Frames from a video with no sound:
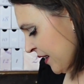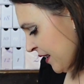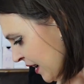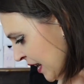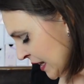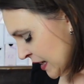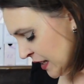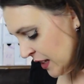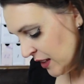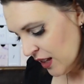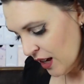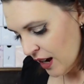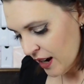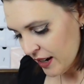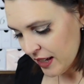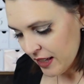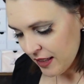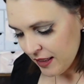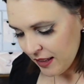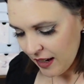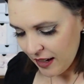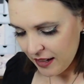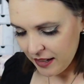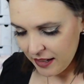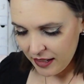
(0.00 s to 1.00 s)
It's Lottie
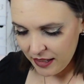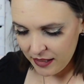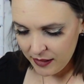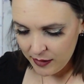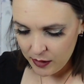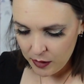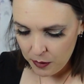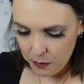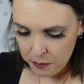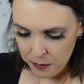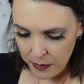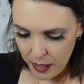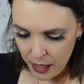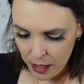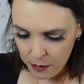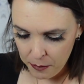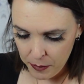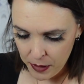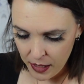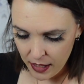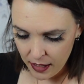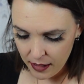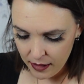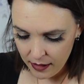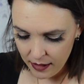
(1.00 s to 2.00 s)
London, so
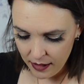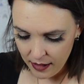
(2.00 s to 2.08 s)
maybe